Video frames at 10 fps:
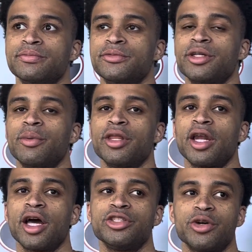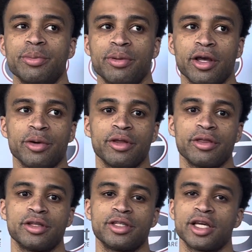Someone that I enjoy playing with,
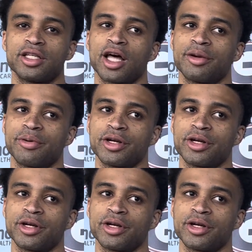takes a lot of